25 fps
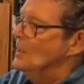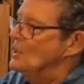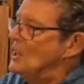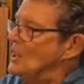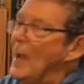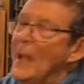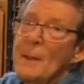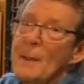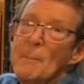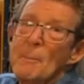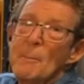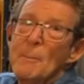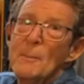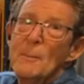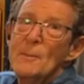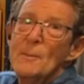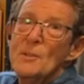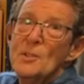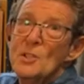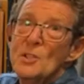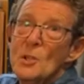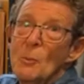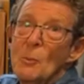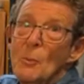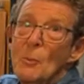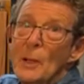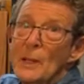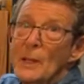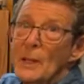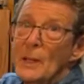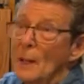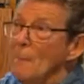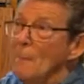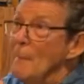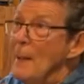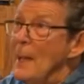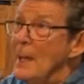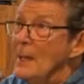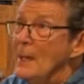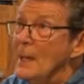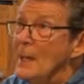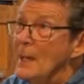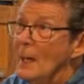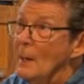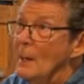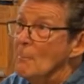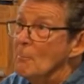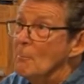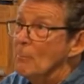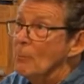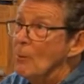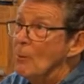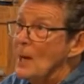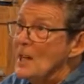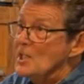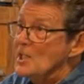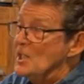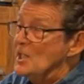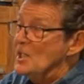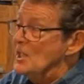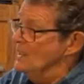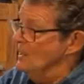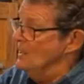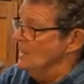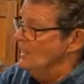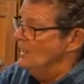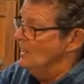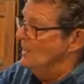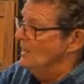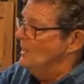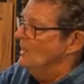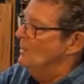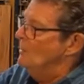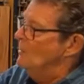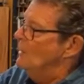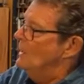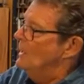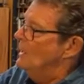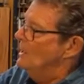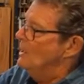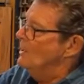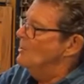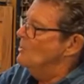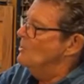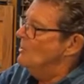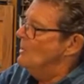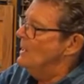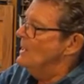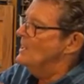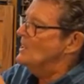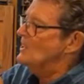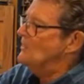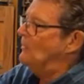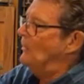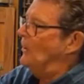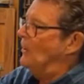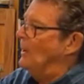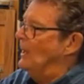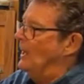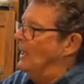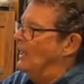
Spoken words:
type so we can make an impression. We can transfer